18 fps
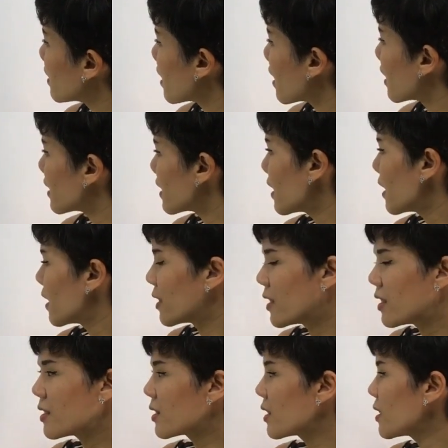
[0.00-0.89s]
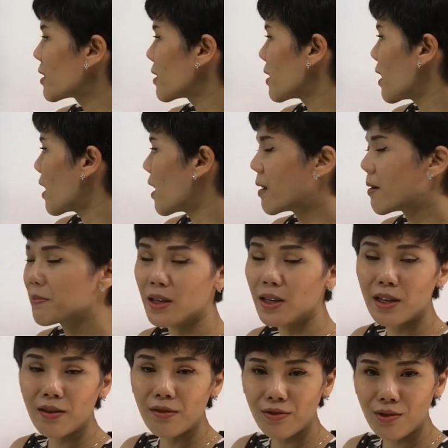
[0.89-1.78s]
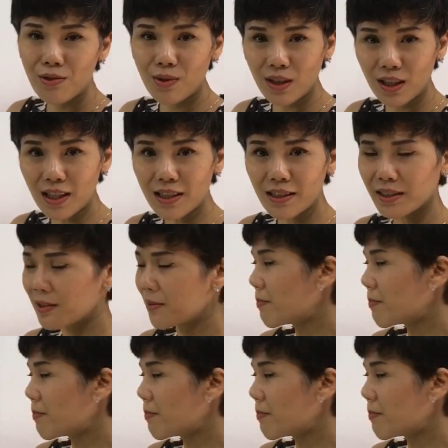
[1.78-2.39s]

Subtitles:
Again, this is a meaningful word